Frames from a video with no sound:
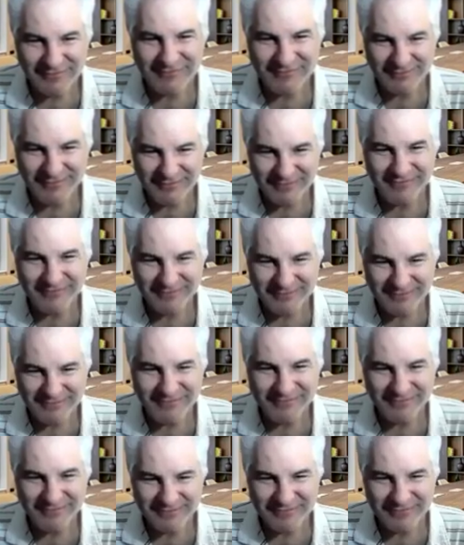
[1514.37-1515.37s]

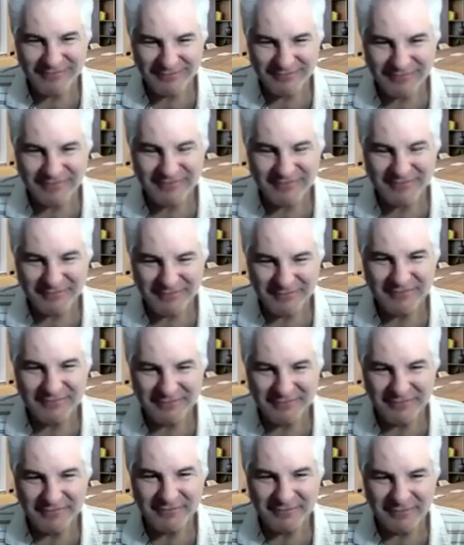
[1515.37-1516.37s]

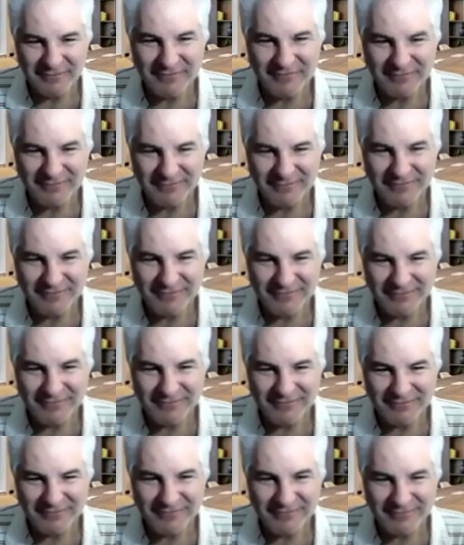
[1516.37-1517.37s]

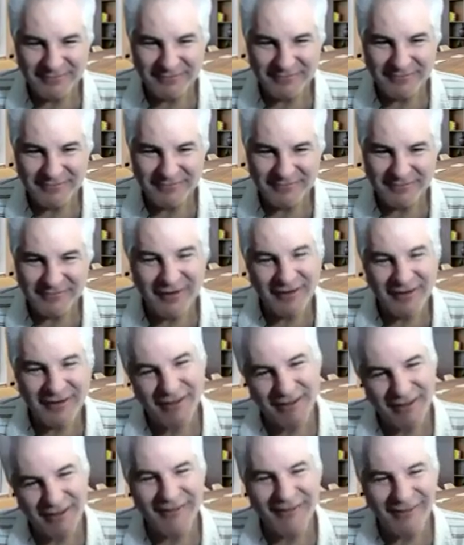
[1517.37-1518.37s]

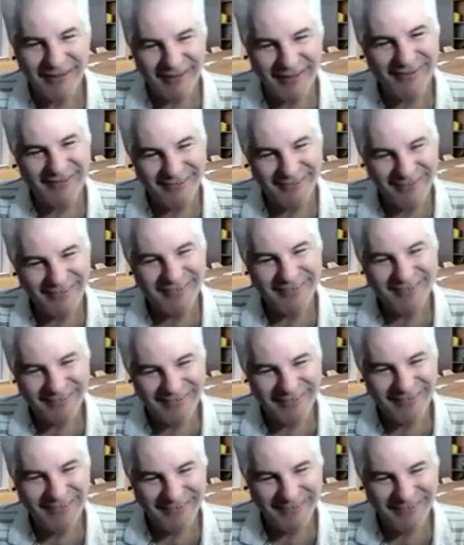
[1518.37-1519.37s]

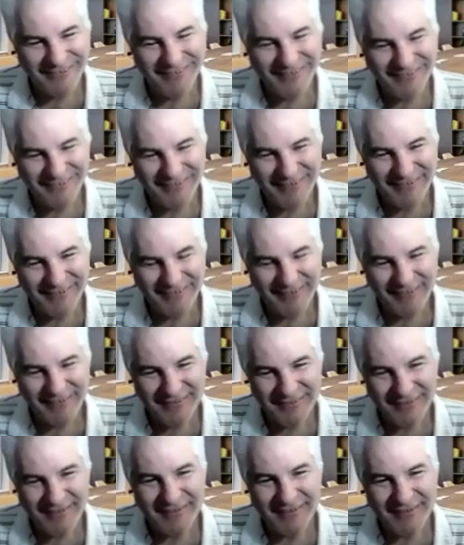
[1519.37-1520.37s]

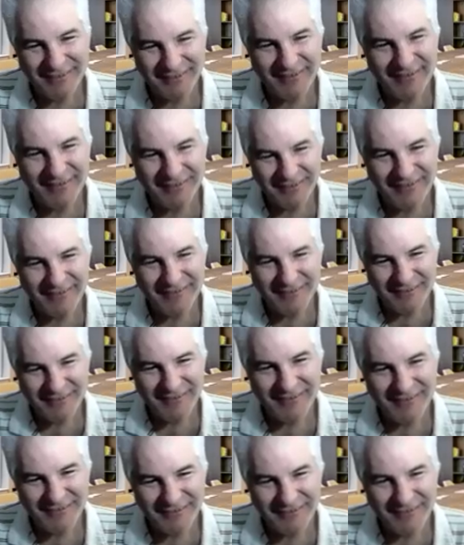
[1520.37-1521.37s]

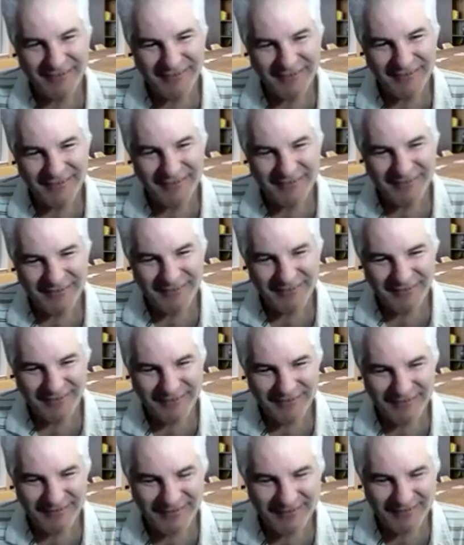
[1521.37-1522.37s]
This person isn't speaking.